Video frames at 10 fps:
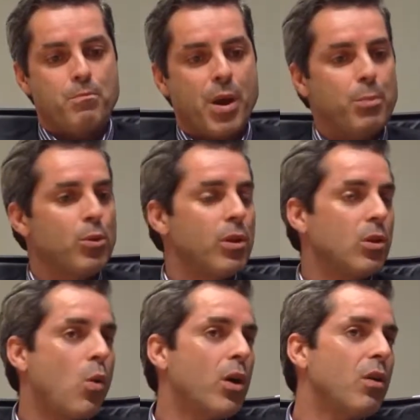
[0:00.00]
People
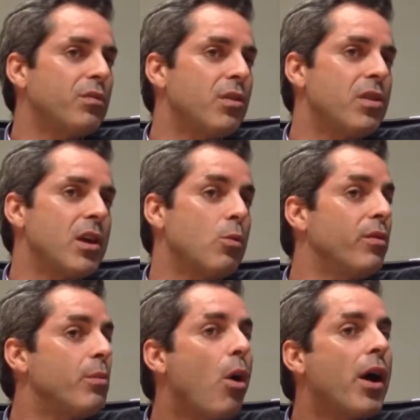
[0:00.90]
quite often think,
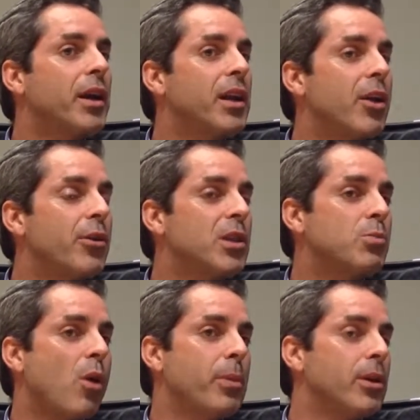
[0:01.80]
well, if you're buying in an area that's
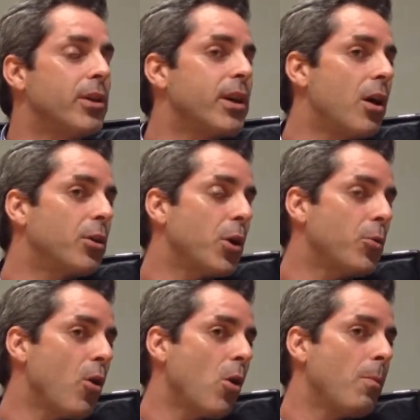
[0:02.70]
popular, you can't go
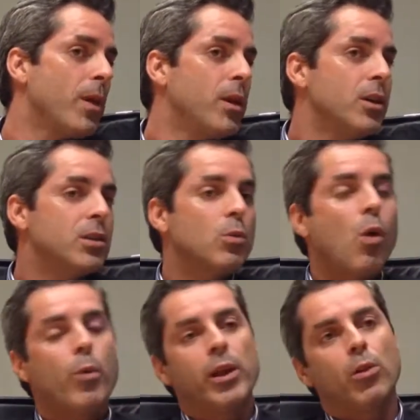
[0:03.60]
wrong. So
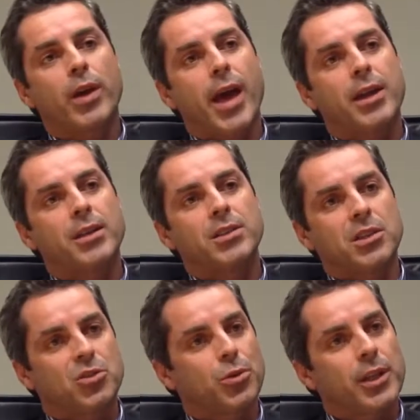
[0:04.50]
what we look at
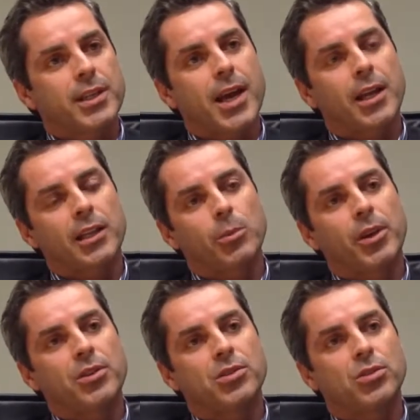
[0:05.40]
is drilling down a little
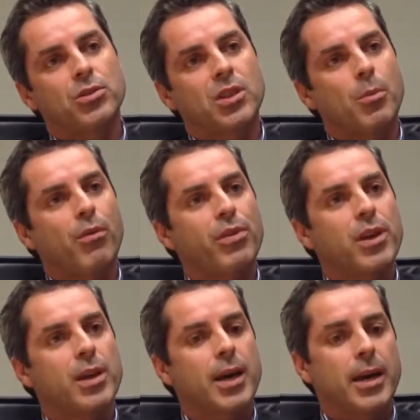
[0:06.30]
bit into some of
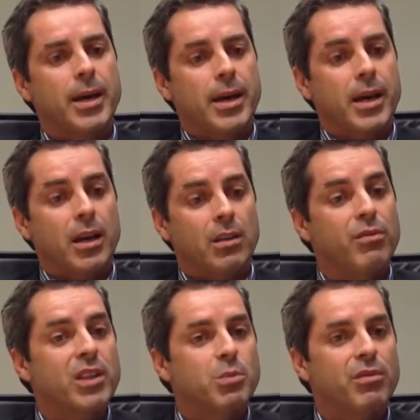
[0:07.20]
the
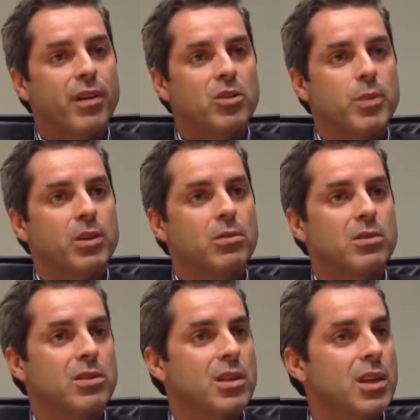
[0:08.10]
investment
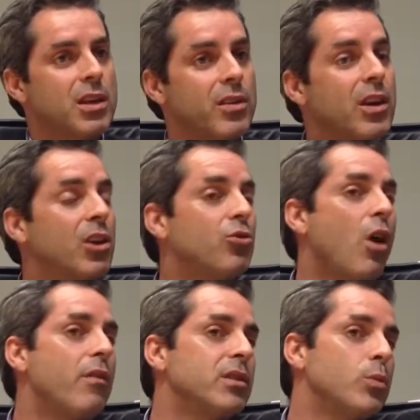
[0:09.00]
fundamentals and the key
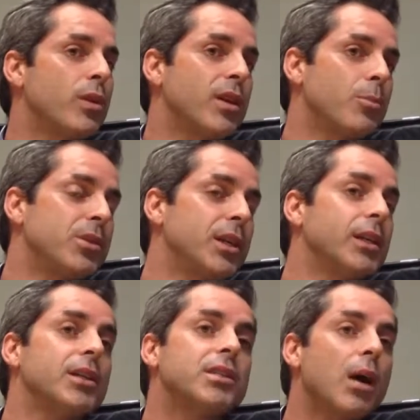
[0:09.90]
drivers within a
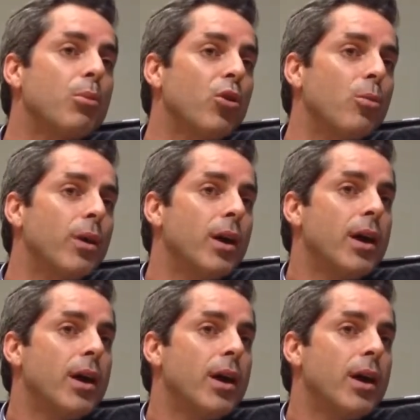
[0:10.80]
particular suburb.